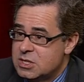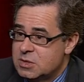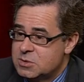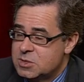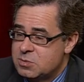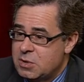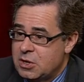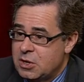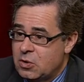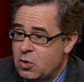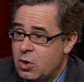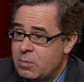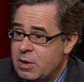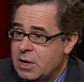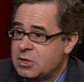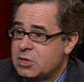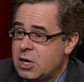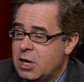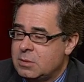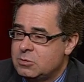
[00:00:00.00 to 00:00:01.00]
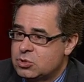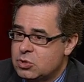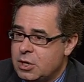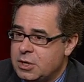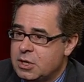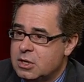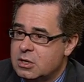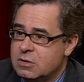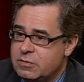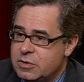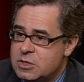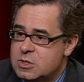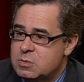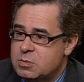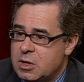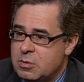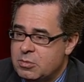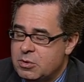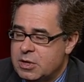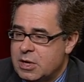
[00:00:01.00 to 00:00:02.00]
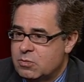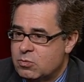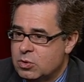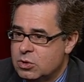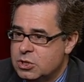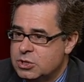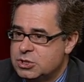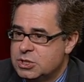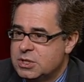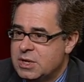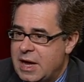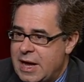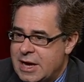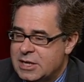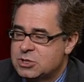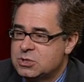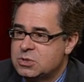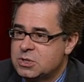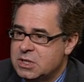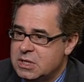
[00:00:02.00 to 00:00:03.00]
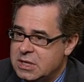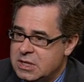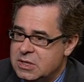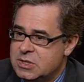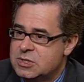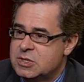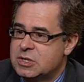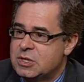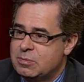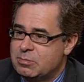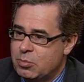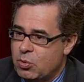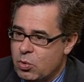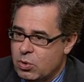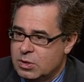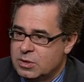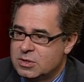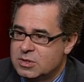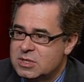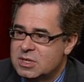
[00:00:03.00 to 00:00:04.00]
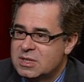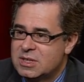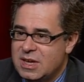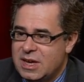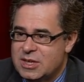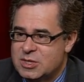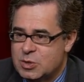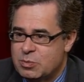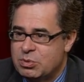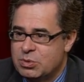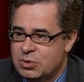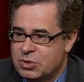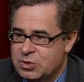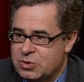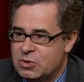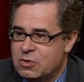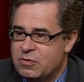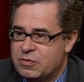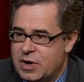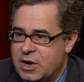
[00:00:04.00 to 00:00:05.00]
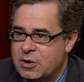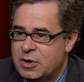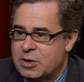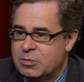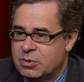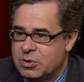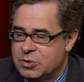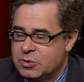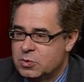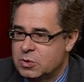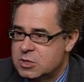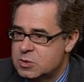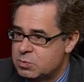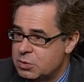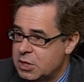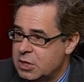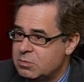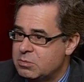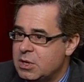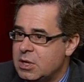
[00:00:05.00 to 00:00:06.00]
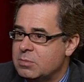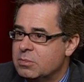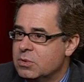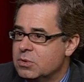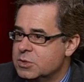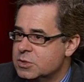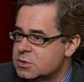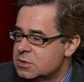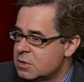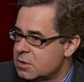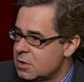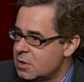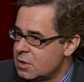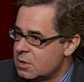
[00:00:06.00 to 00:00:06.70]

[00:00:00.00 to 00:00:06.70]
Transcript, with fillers: I'm spending all my time trying to convince people that religion actually is important as a political variable to explain people's